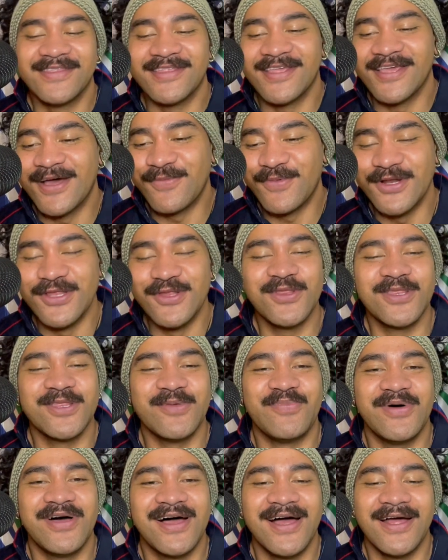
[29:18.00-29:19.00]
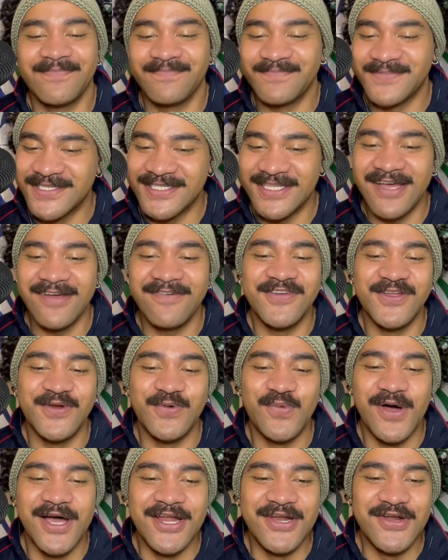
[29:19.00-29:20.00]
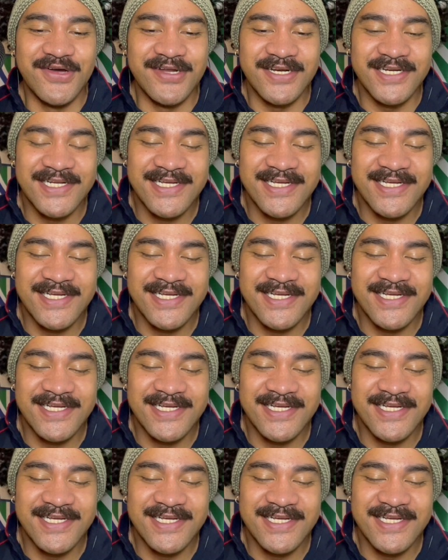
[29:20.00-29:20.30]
I want to look the part, stuff it, why not?